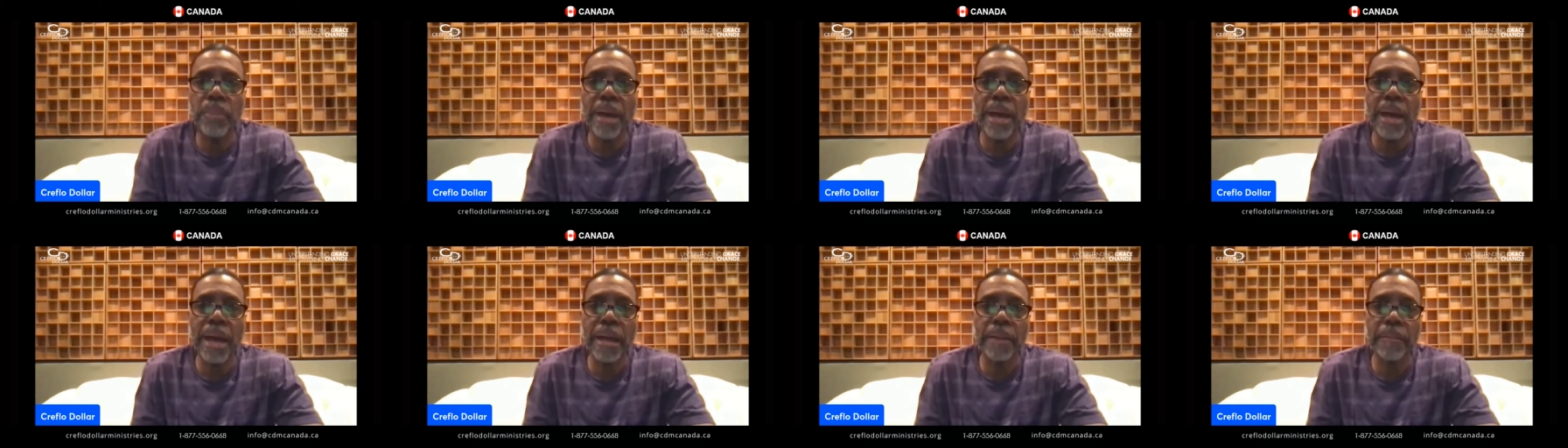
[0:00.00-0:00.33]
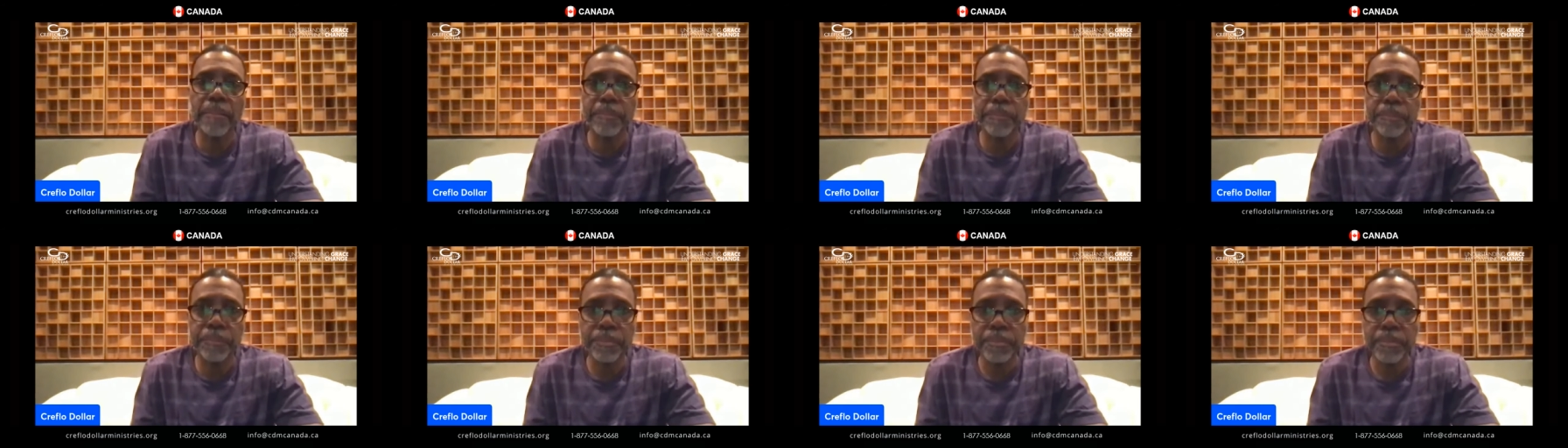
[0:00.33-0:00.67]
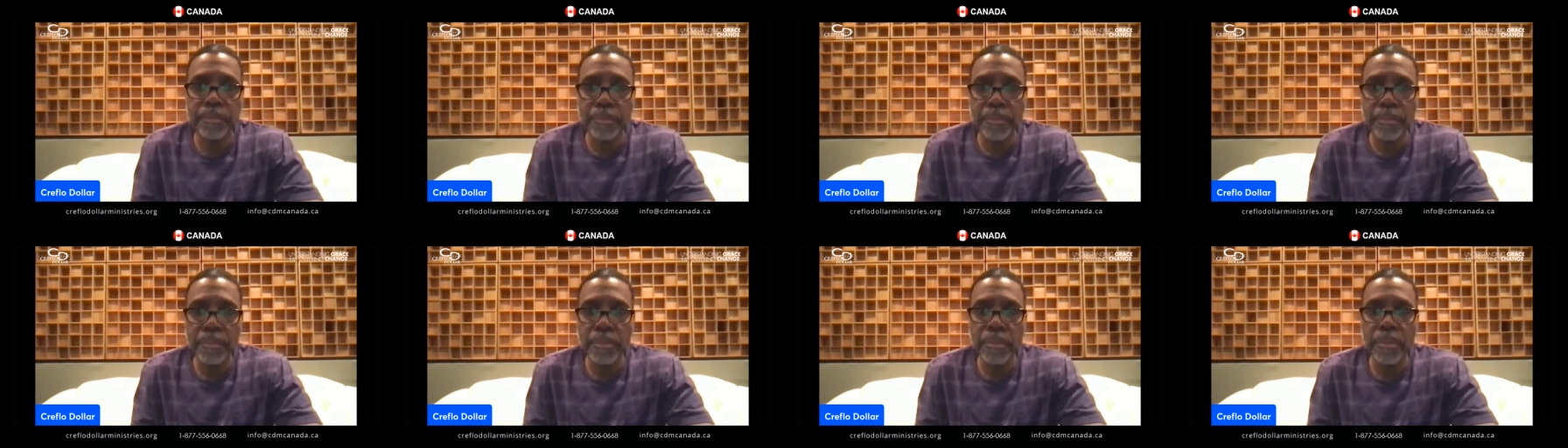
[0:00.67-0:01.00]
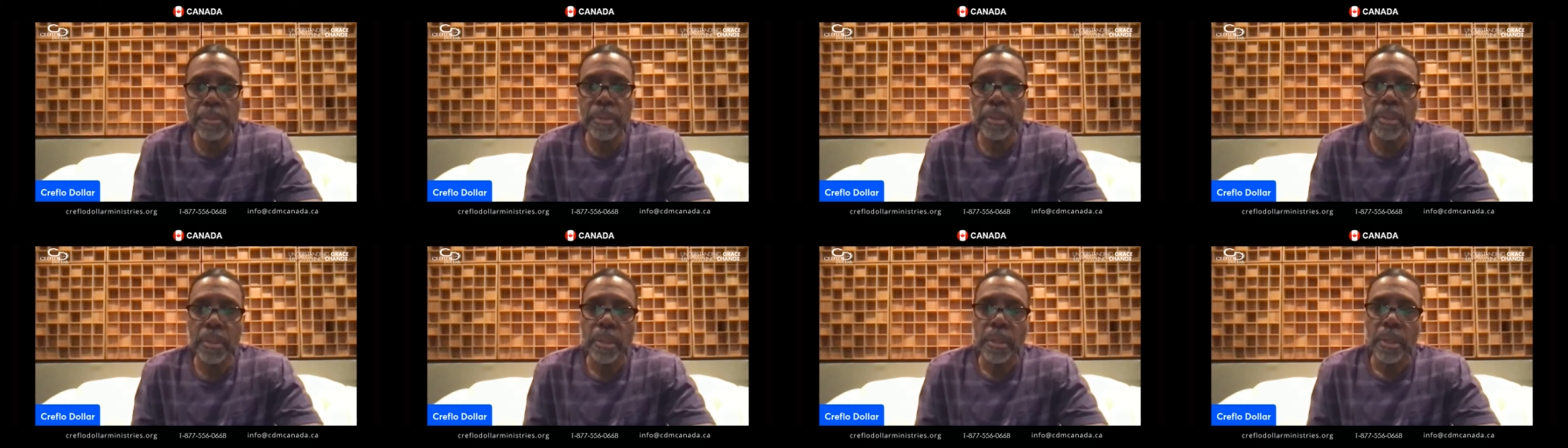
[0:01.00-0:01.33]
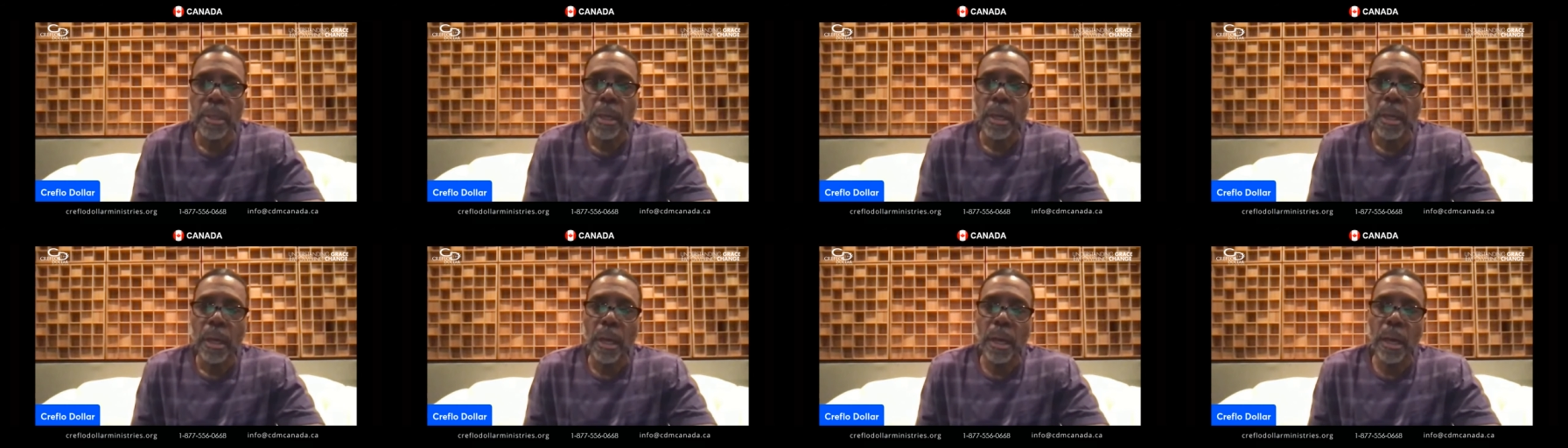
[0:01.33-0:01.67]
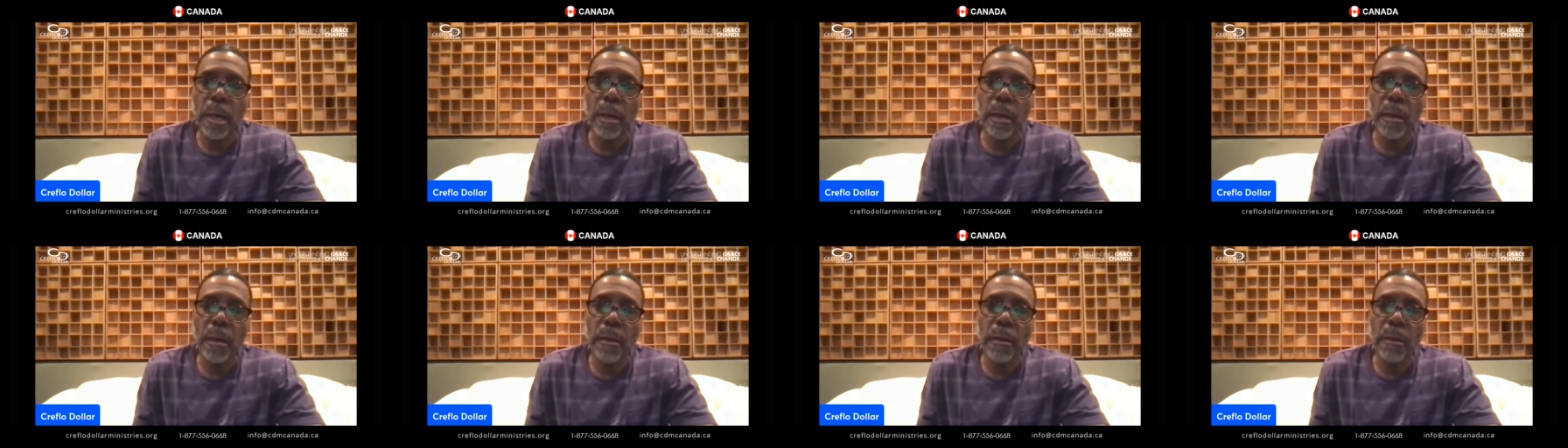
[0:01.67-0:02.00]
by
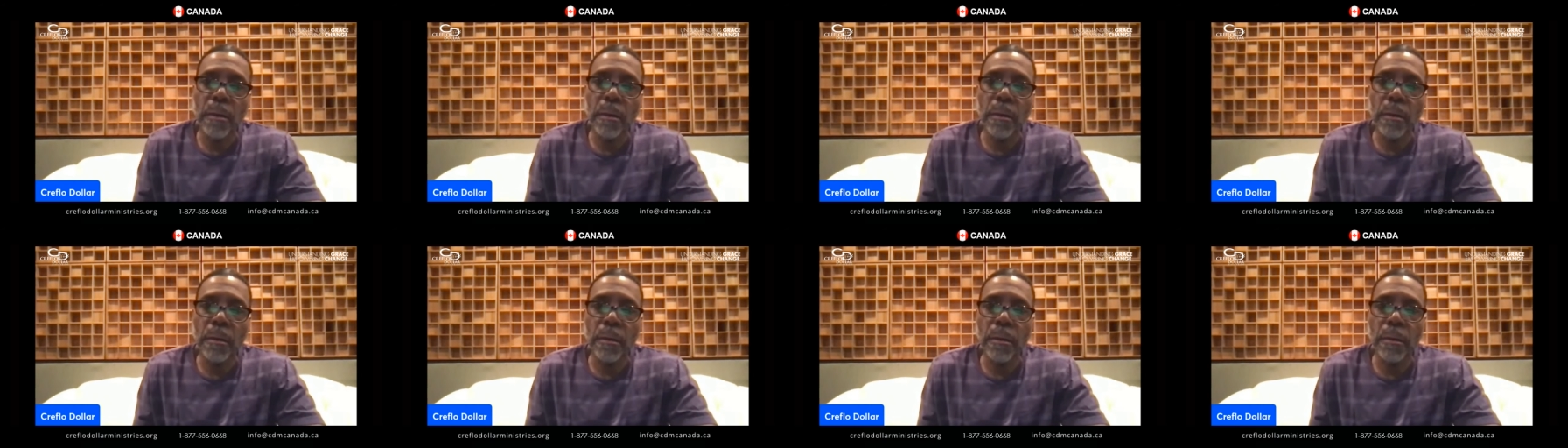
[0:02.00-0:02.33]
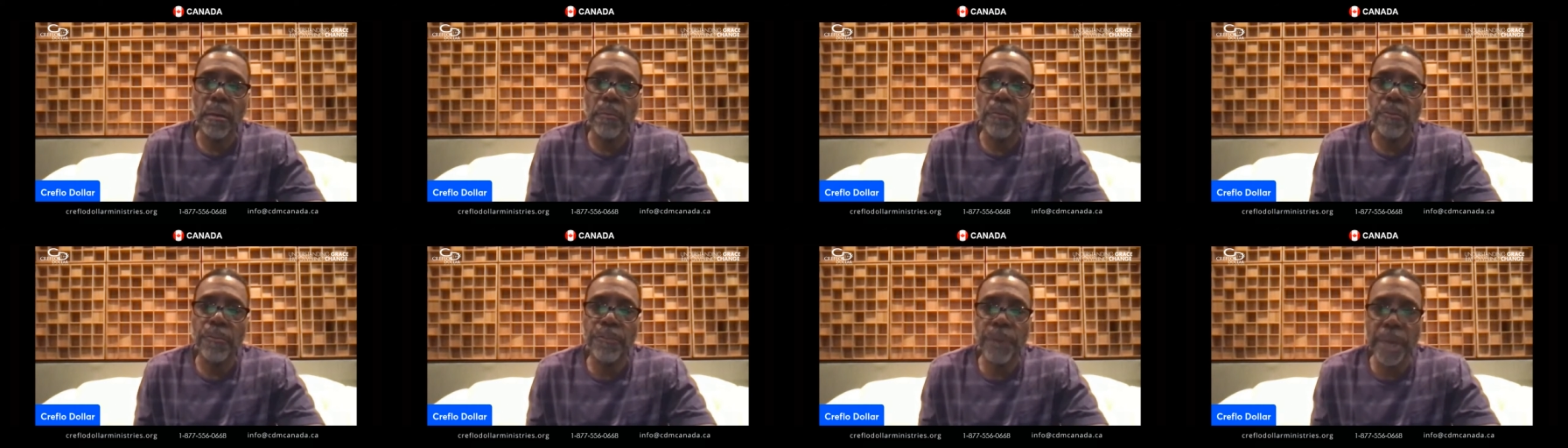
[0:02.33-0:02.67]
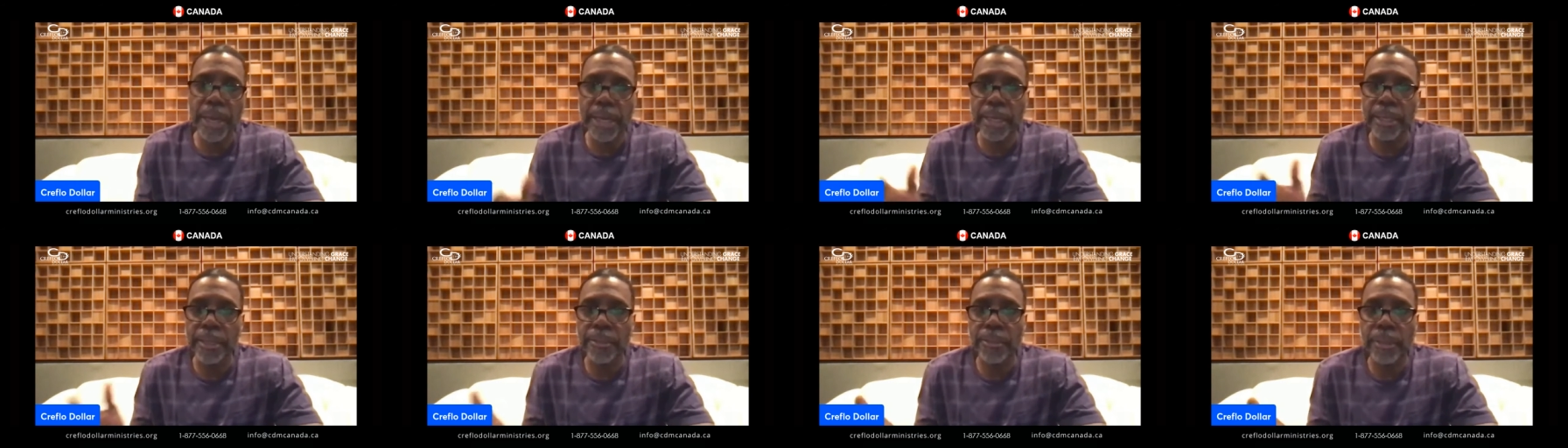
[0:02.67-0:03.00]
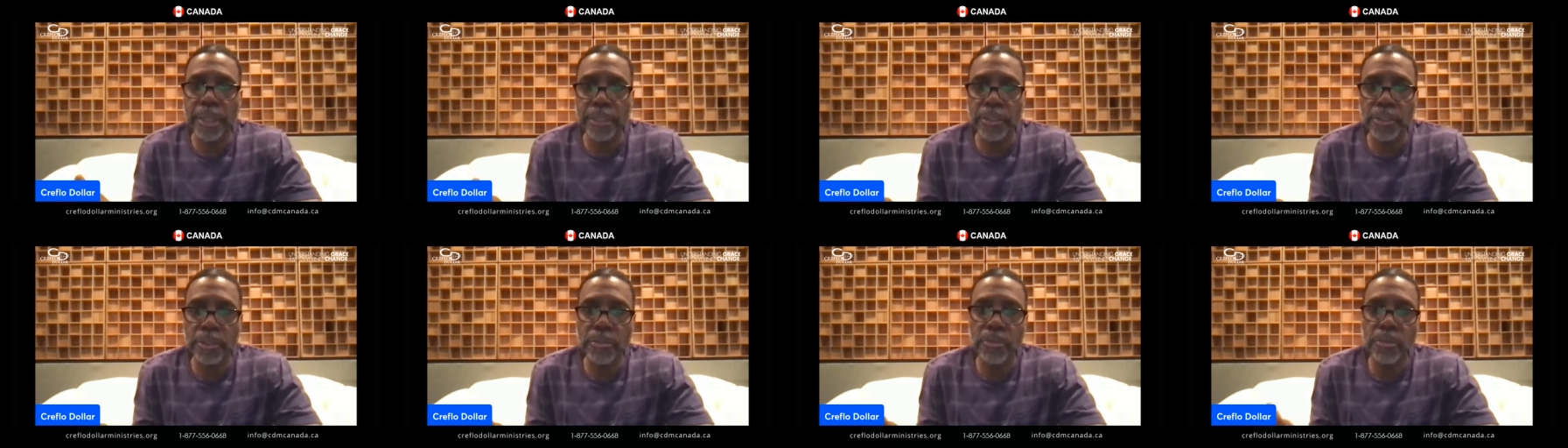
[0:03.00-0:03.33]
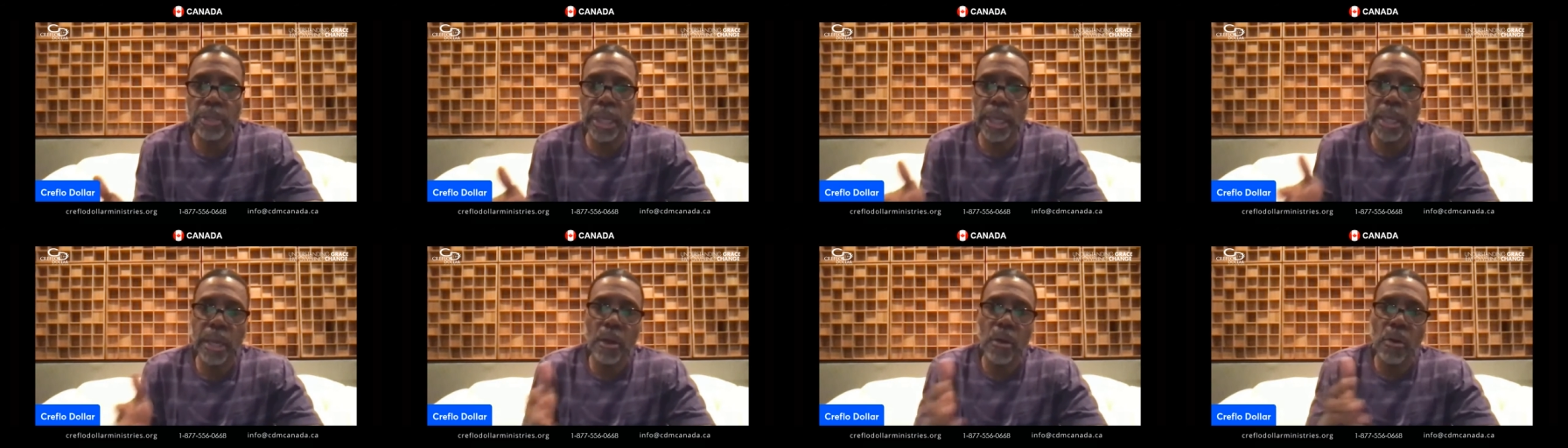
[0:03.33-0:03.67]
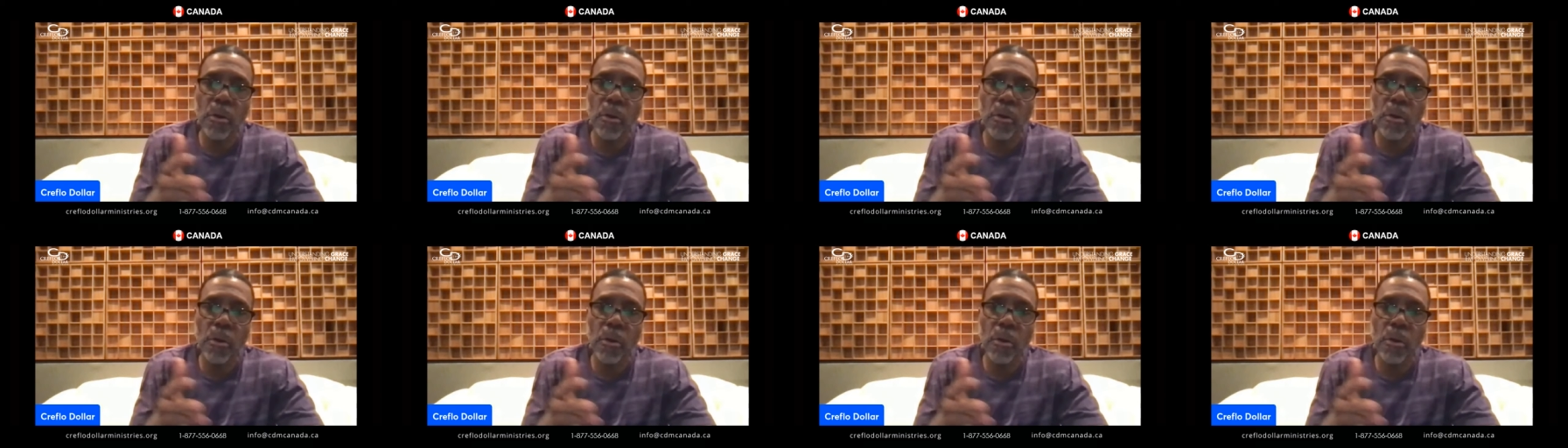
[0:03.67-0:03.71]
uh, faith that you take